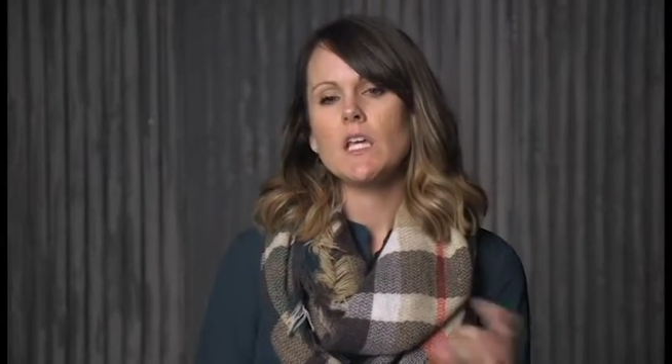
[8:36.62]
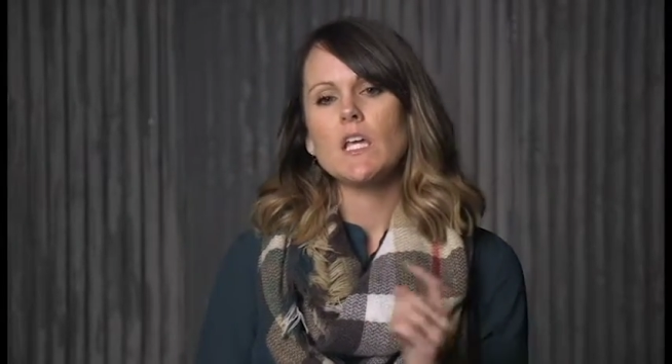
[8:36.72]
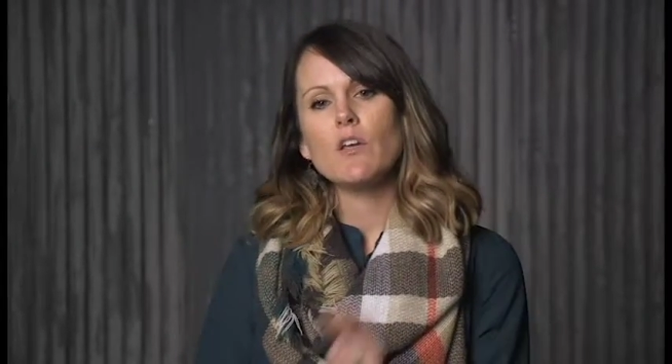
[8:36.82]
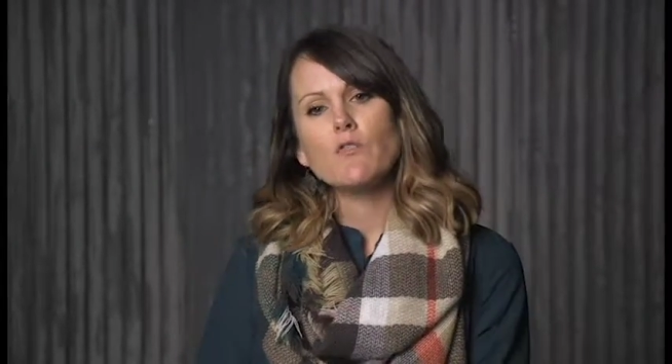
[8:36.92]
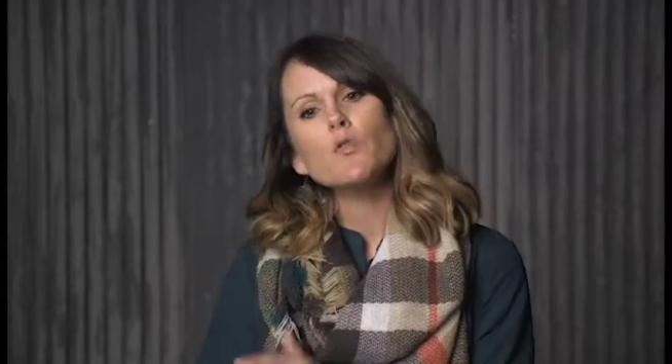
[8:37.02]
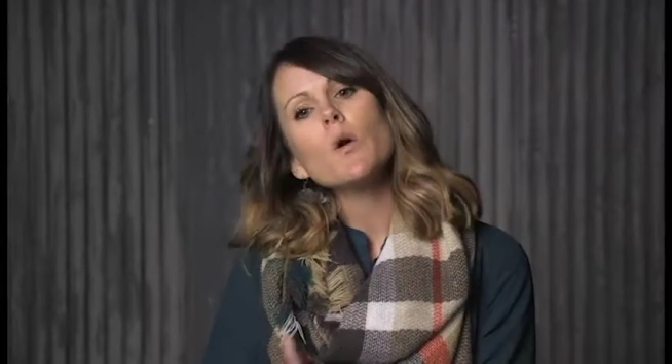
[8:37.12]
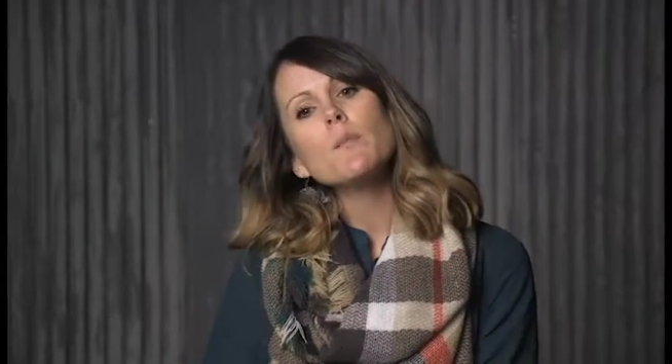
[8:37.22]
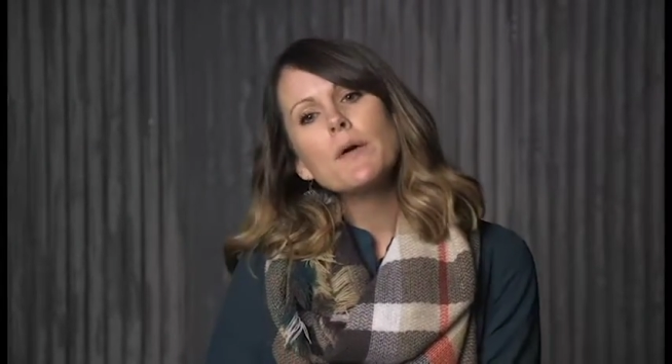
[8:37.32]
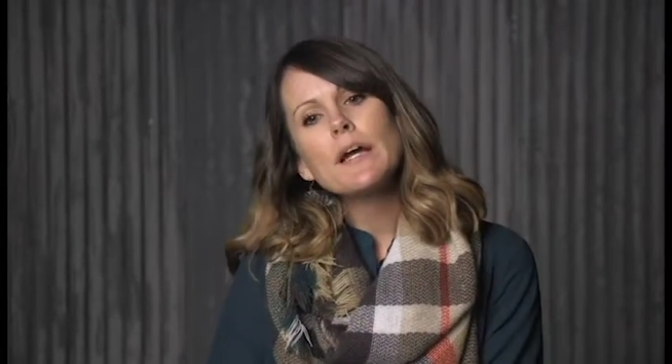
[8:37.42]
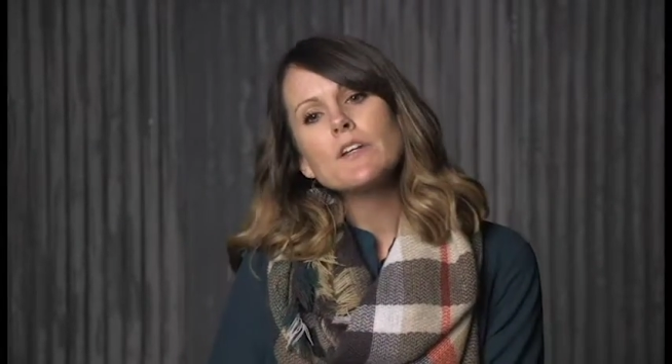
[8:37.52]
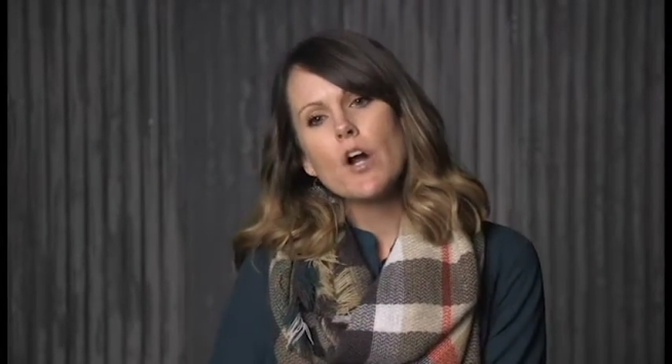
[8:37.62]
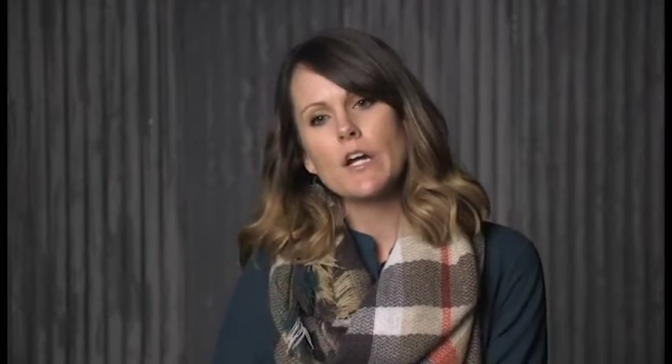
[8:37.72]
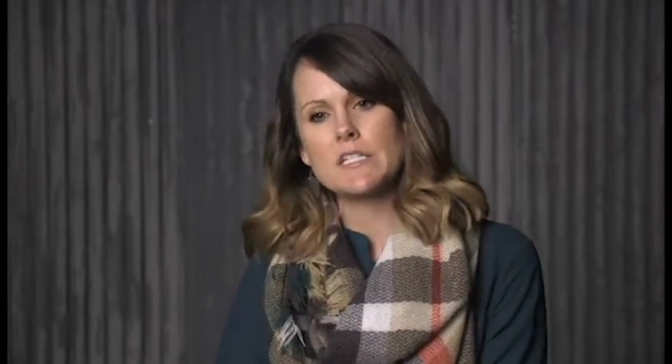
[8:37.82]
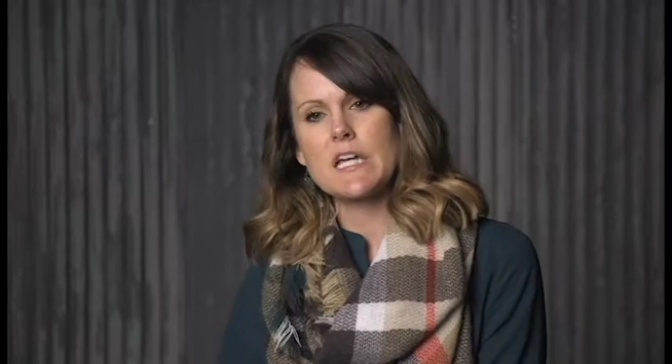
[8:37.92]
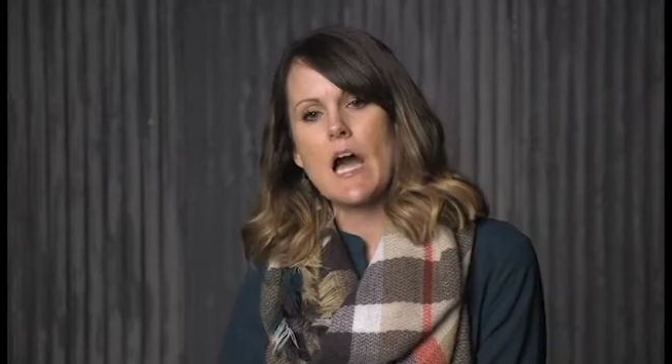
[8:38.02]
if your brand
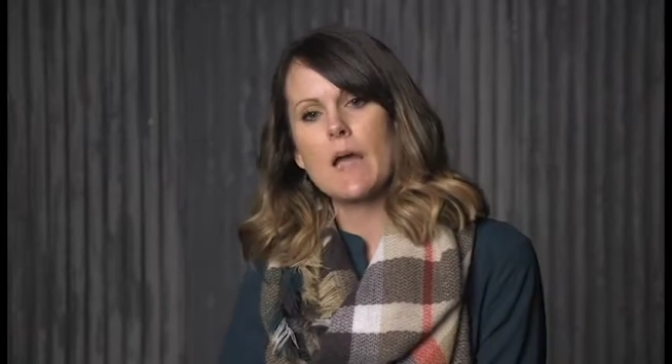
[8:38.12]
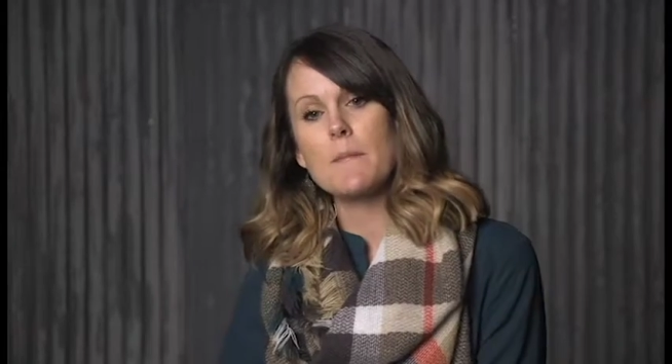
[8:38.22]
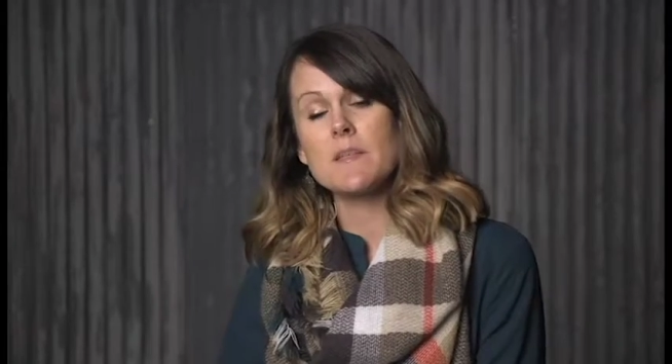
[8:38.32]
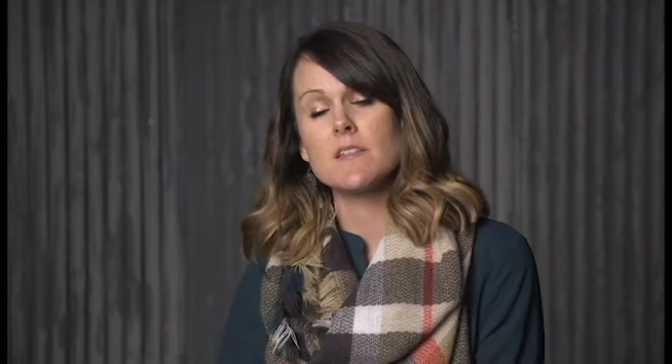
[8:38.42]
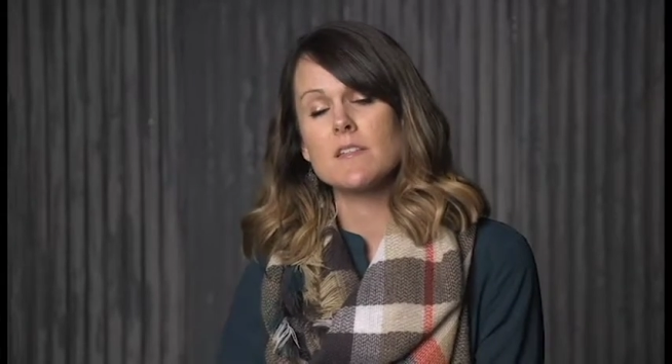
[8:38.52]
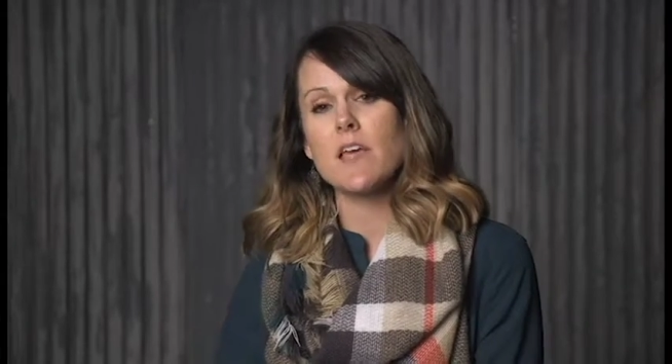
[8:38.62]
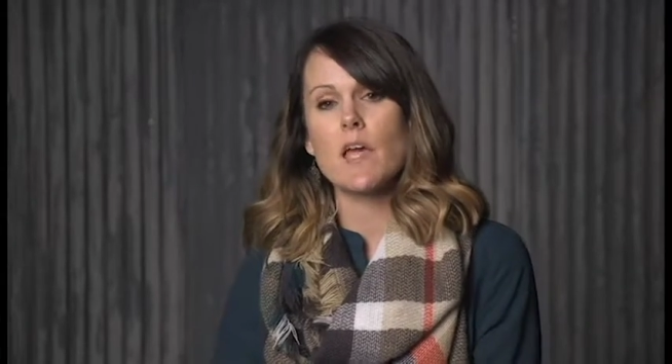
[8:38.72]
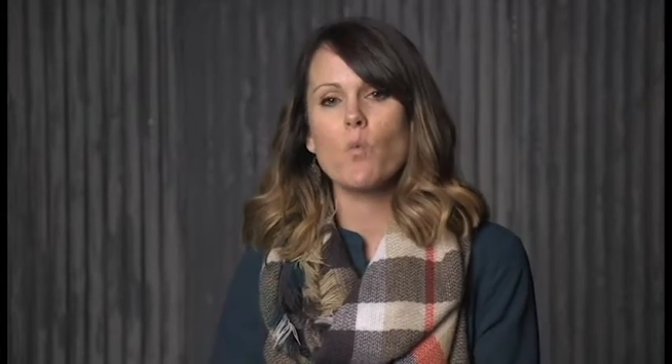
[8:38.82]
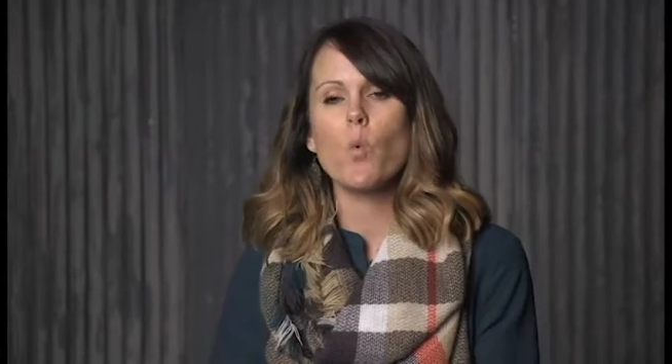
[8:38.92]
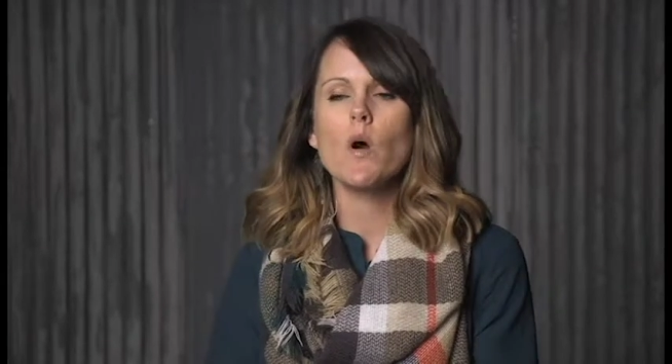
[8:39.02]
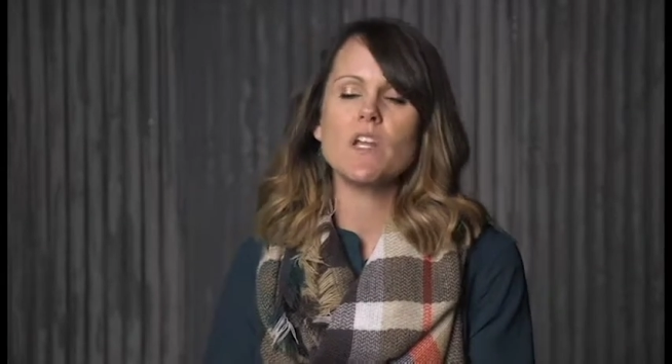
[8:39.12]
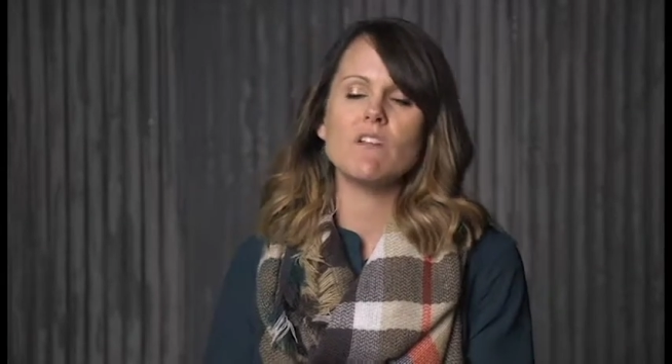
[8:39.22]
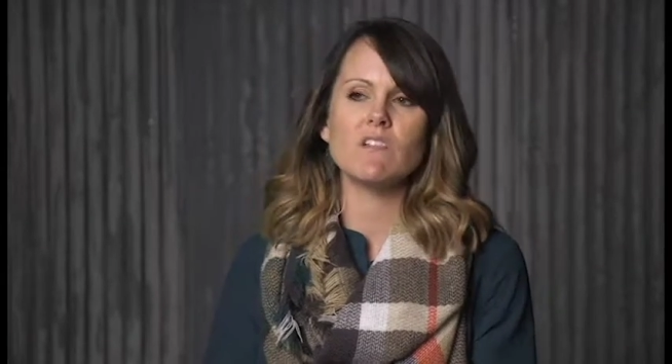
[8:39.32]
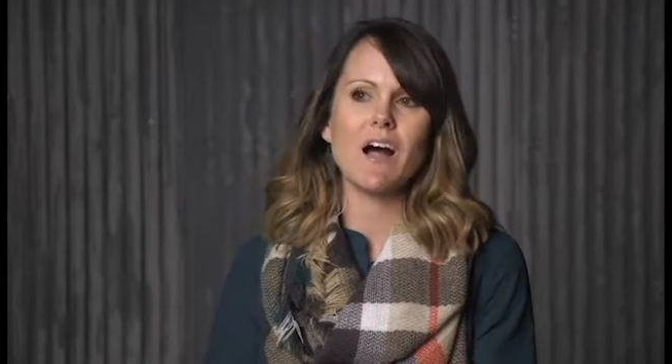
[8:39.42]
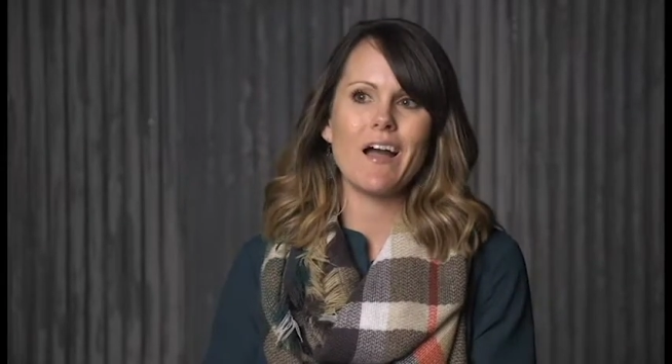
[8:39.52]
archetype is, say, one
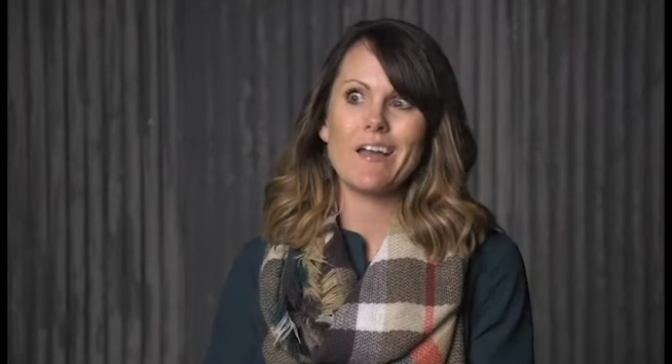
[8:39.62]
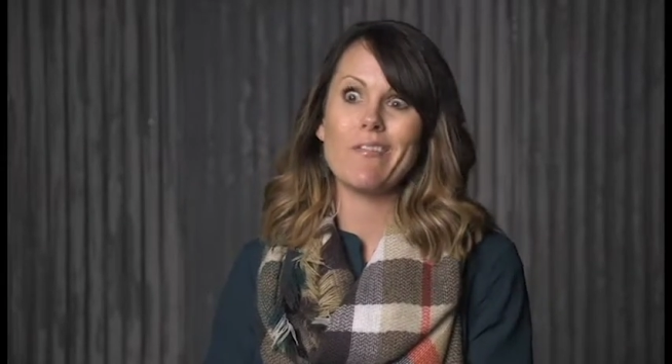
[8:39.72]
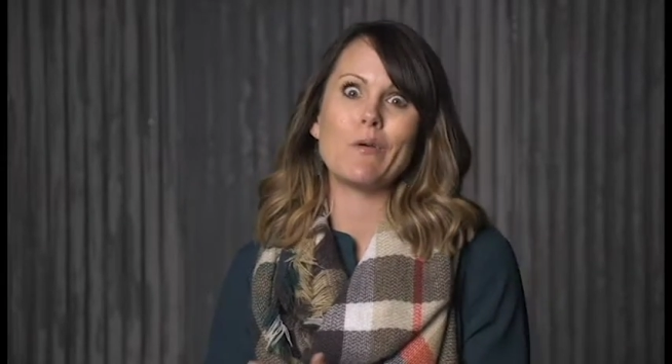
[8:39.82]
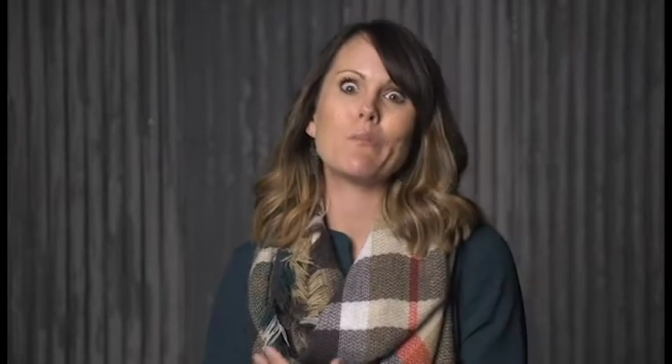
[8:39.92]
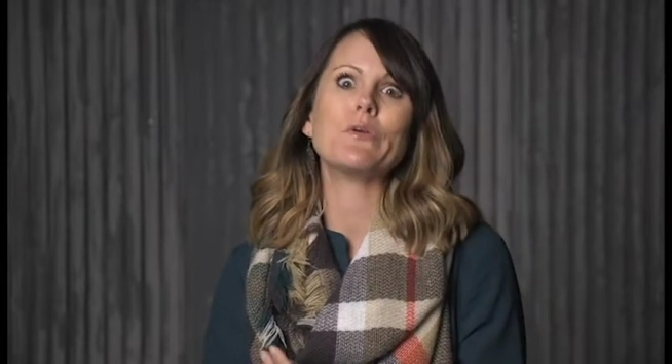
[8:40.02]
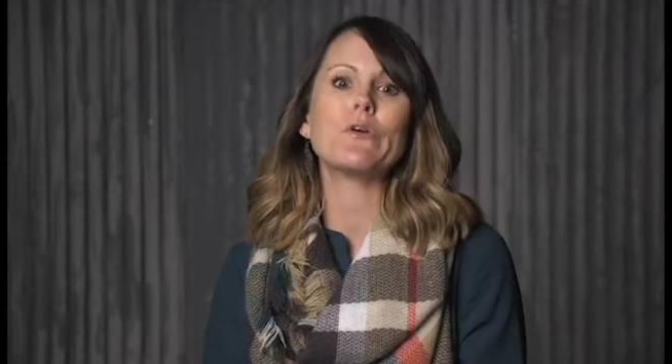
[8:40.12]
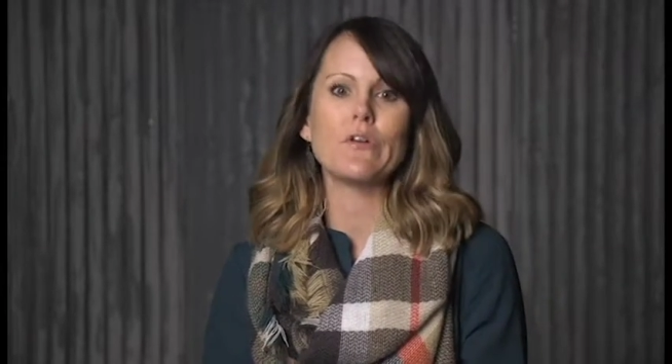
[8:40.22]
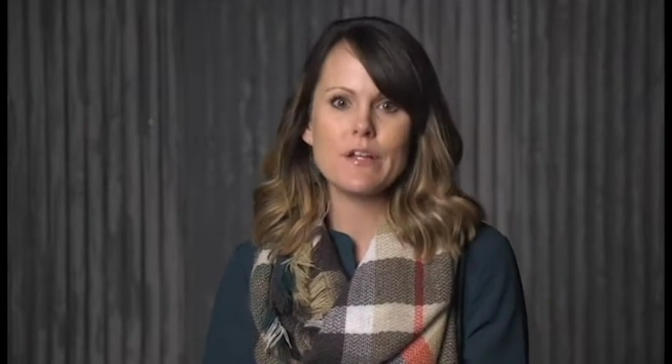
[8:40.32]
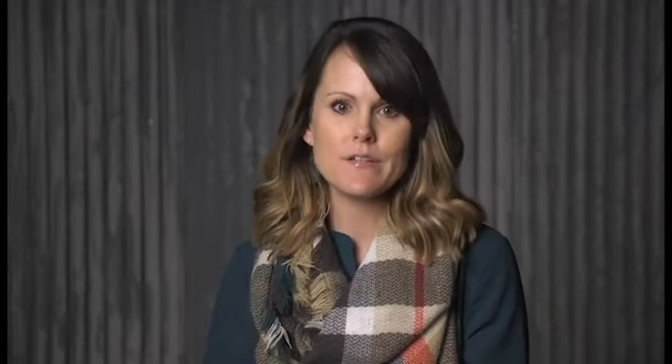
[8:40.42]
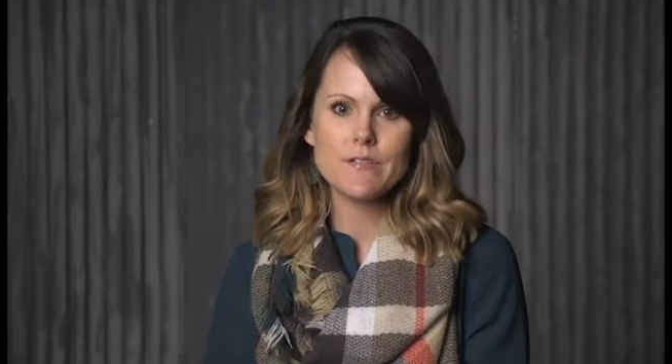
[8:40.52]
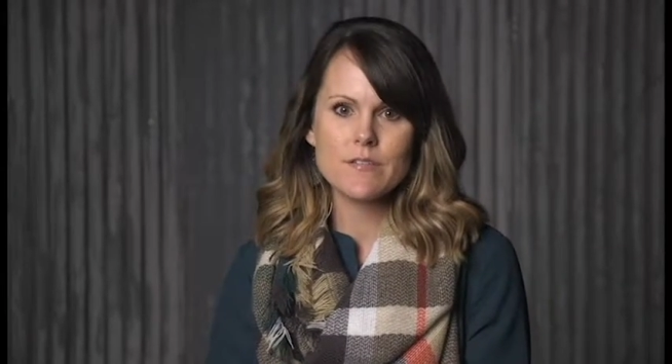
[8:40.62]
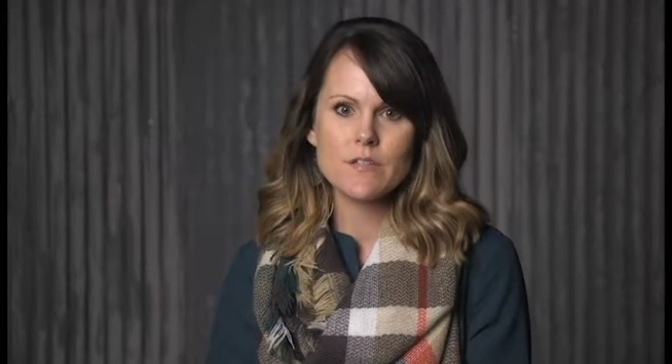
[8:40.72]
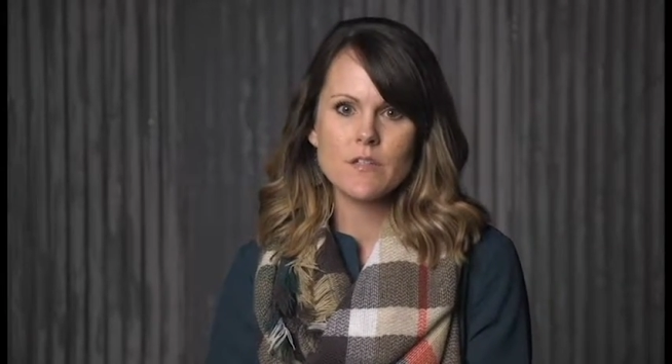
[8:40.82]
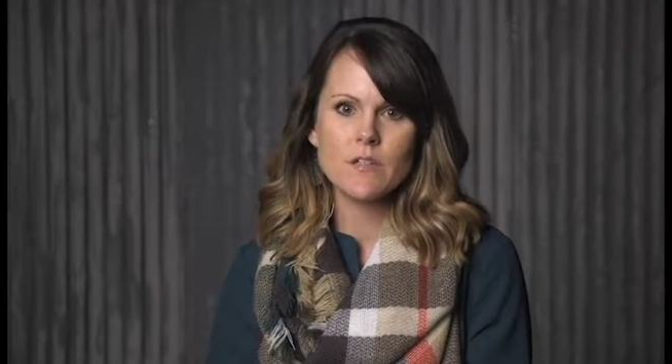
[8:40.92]
of like the purist,